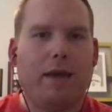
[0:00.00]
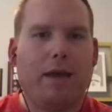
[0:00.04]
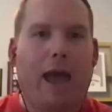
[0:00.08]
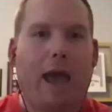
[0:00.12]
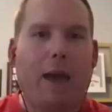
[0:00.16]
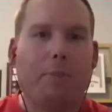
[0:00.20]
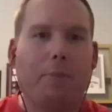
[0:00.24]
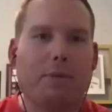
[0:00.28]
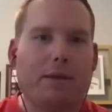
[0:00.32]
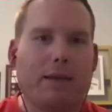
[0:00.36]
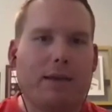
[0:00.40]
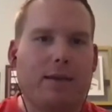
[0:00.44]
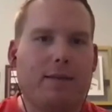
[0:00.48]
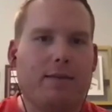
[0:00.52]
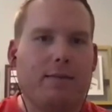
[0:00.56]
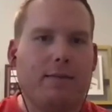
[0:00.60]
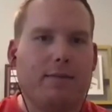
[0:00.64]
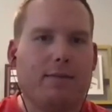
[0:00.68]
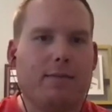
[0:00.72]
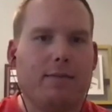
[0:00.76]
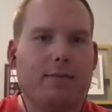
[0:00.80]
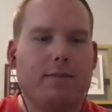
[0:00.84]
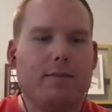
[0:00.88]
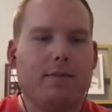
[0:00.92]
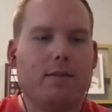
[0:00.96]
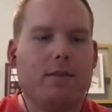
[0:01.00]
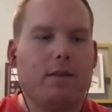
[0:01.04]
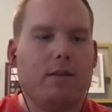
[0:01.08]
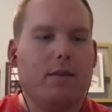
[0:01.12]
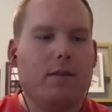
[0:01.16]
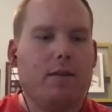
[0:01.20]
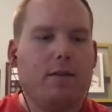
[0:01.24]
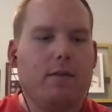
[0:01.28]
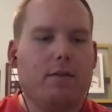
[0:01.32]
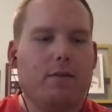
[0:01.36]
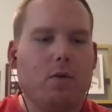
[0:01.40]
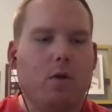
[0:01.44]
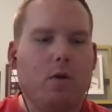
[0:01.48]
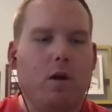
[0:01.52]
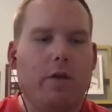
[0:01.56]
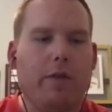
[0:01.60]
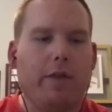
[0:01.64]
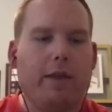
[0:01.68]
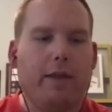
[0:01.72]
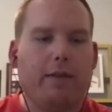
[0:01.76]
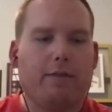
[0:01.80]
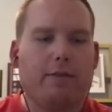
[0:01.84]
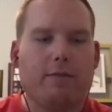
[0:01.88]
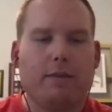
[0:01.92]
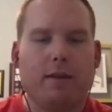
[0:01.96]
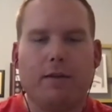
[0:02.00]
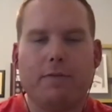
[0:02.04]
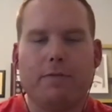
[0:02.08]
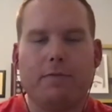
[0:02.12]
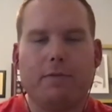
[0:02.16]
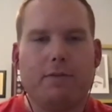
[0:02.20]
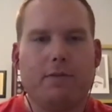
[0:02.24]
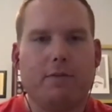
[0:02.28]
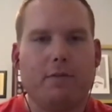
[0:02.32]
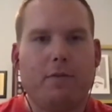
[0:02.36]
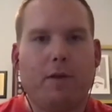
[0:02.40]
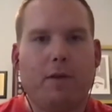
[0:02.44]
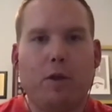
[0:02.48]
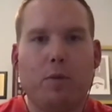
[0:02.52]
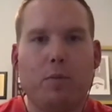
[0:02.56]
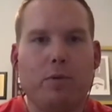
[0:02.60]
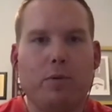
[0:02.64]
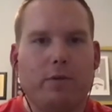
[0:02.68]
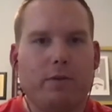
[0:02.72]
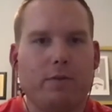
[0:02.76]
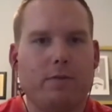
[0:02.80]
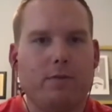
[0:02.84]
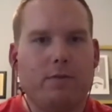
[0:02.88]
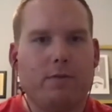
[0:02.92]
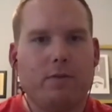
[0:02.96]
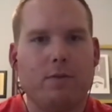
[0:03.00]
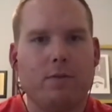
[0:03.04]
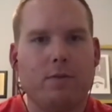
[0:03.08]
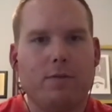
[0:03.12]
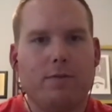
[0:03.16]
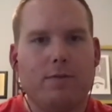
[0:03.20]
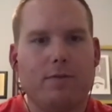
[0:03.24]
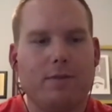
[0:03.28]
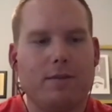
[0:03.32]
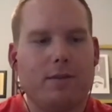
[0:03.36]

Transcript: applicants, and so all that stuff is available to students.